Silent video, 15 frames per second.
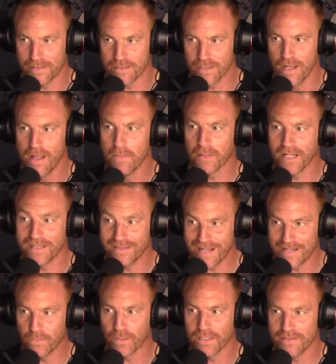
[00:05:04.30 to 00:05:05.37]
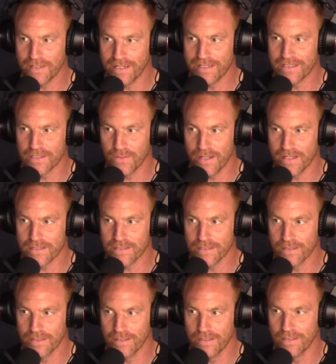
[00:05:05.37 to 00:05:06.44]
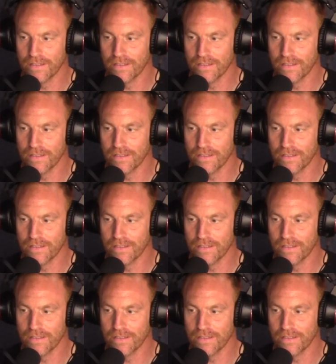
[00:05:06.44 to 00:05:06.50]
It is not. But I did want to dig into it. Okay.